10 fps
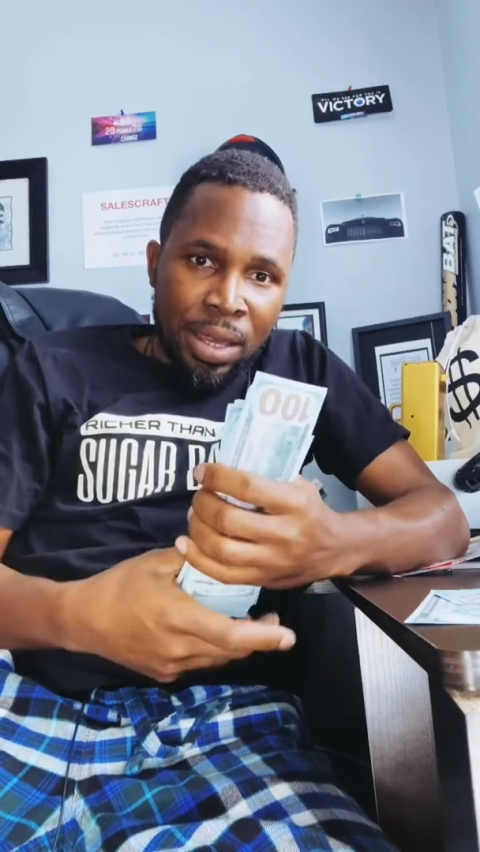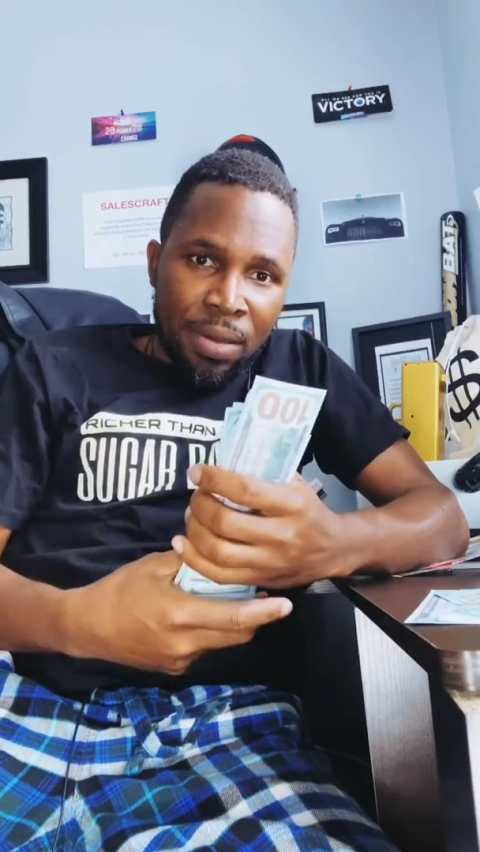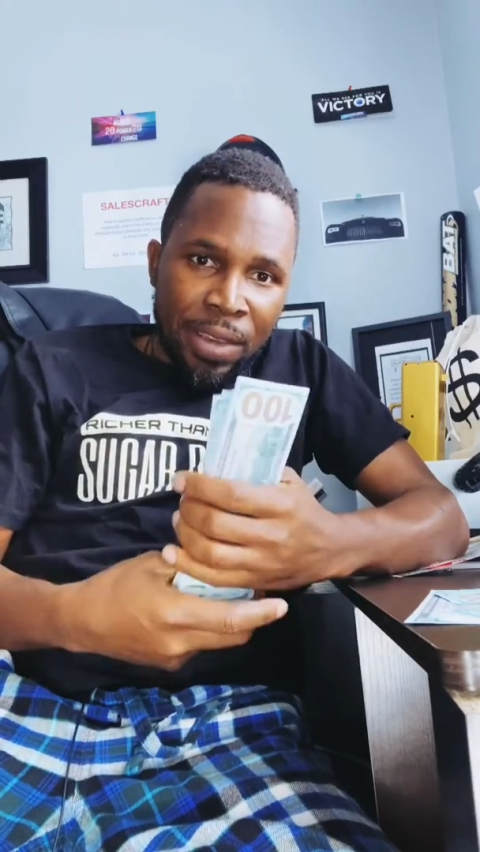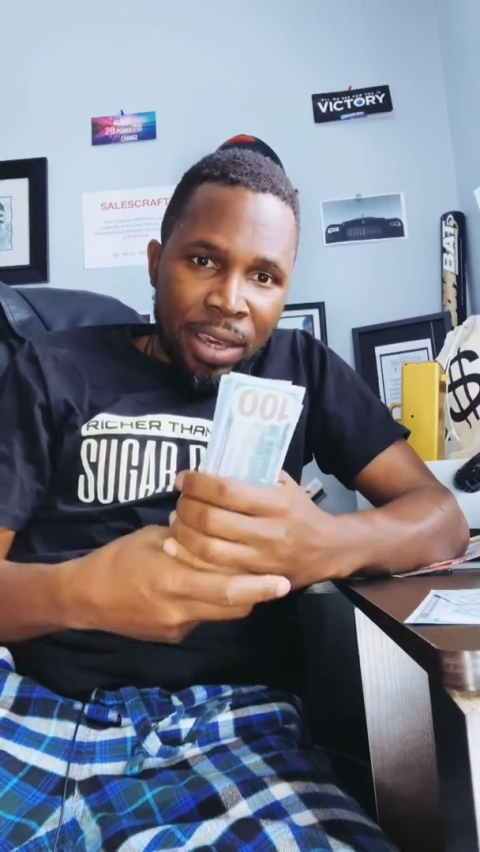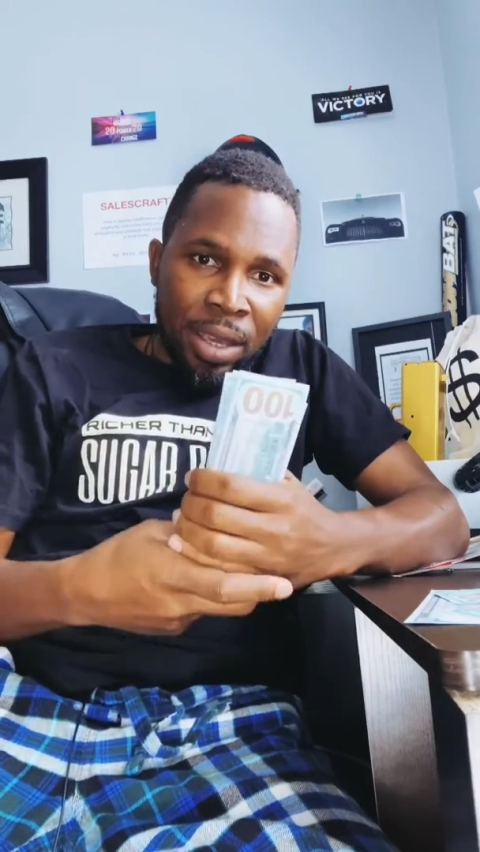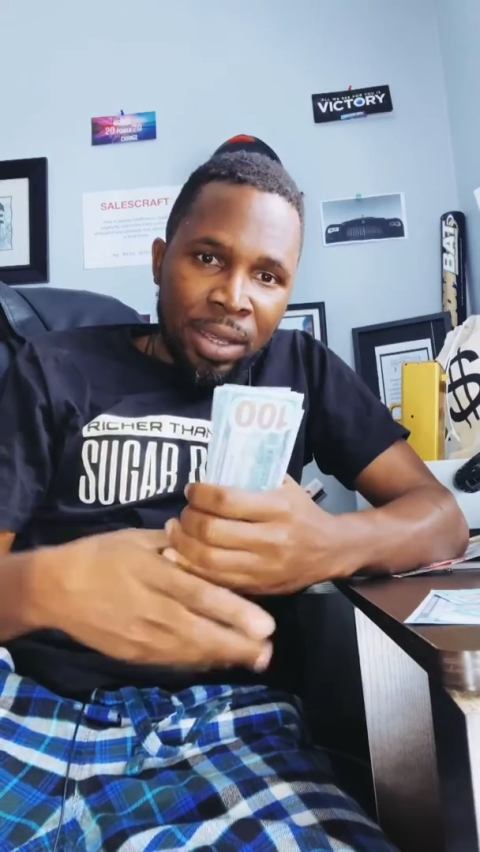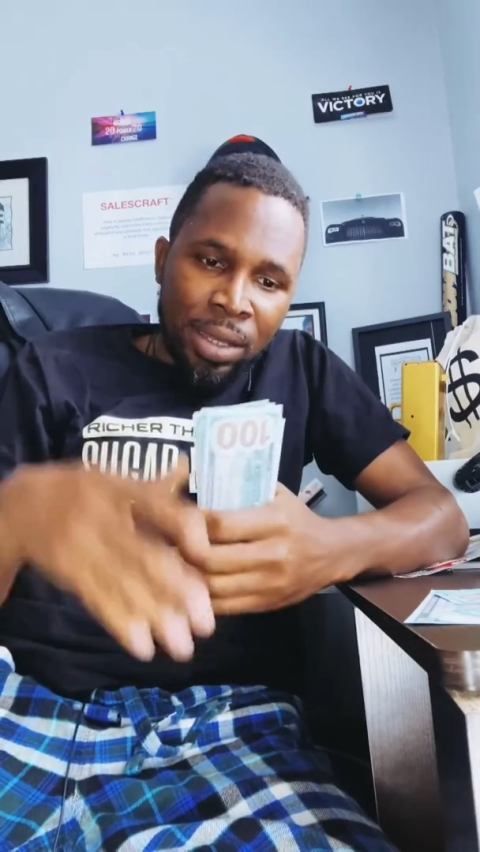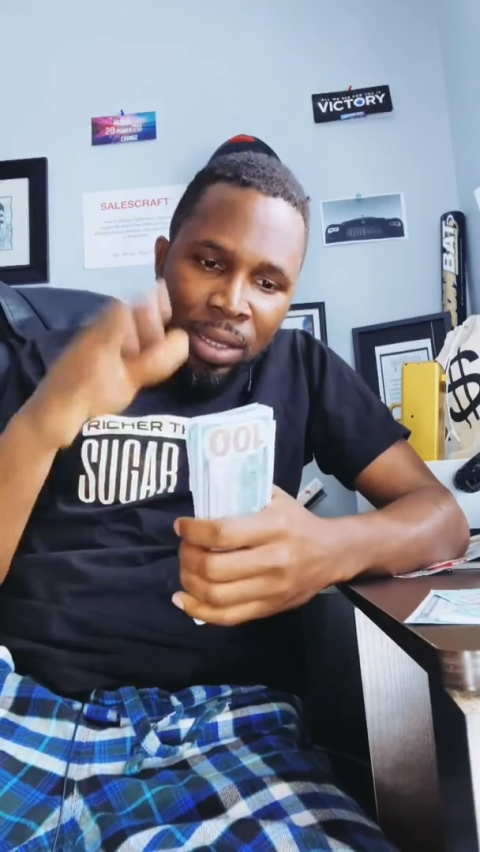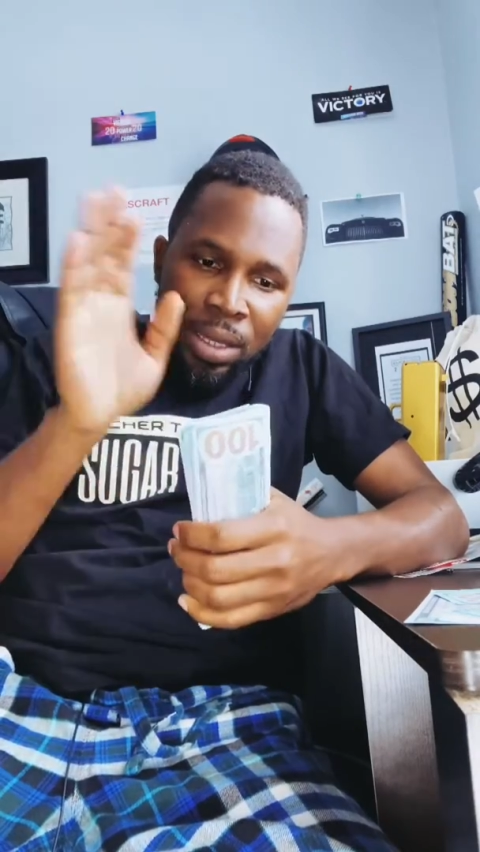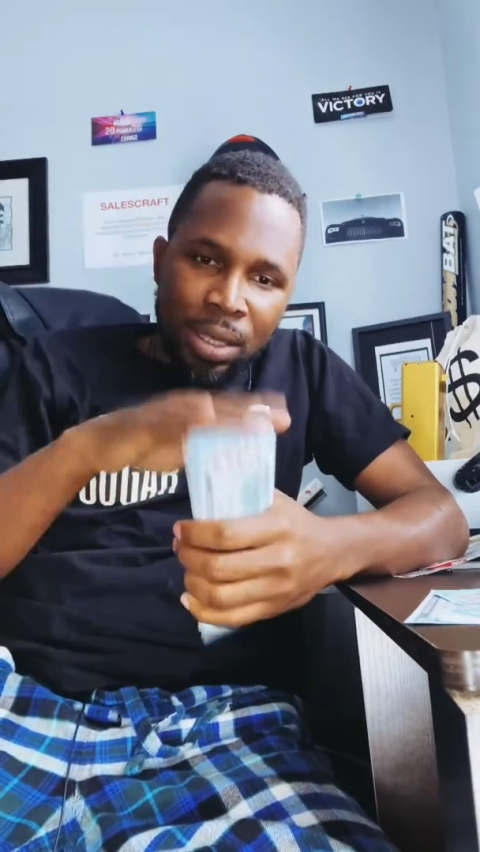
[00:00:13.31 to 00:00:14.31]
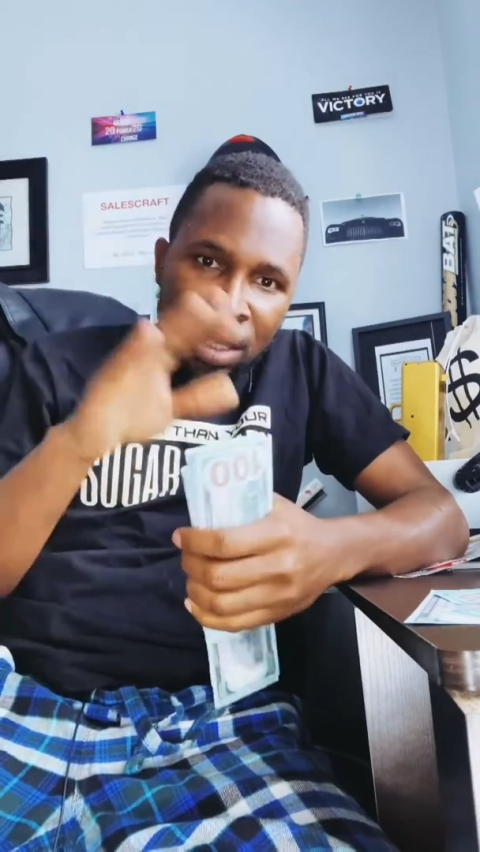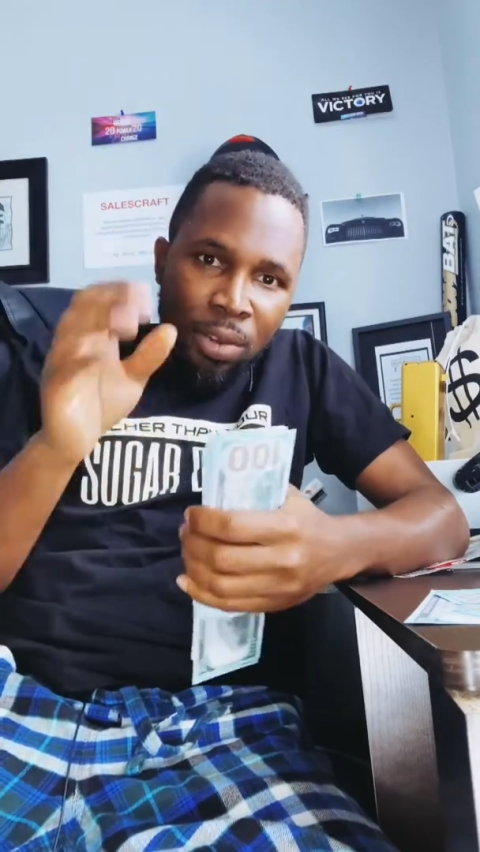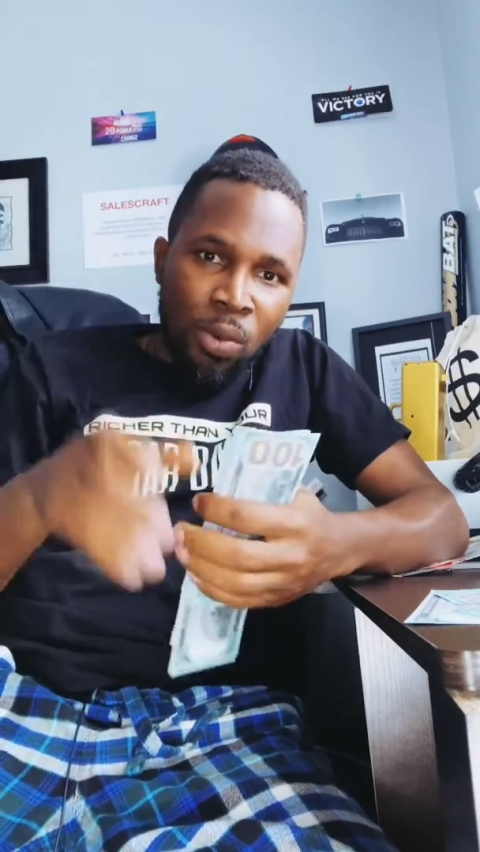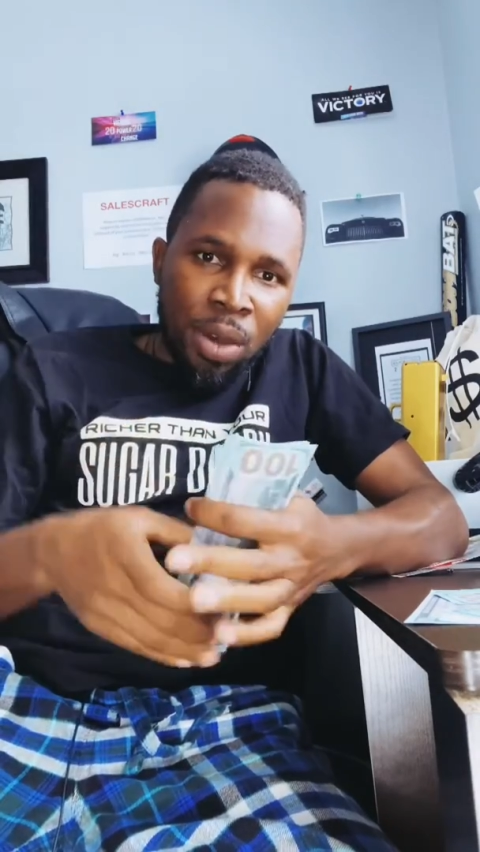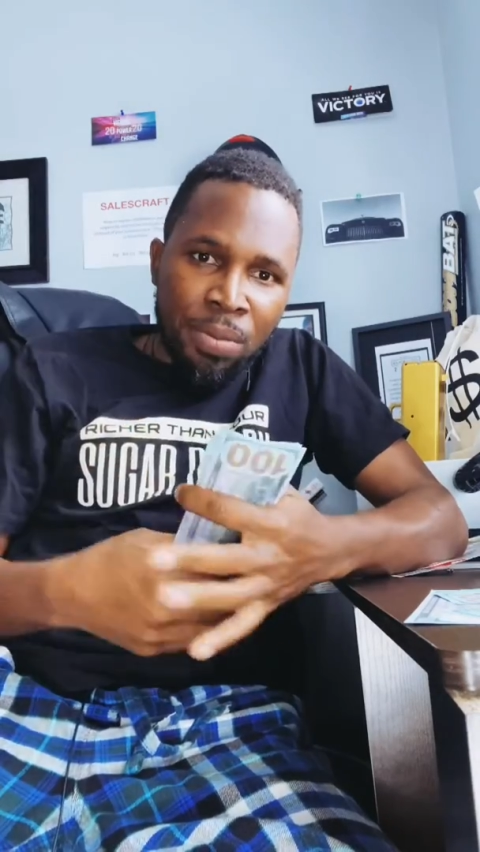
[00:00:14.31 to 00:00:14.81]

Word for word: Because they want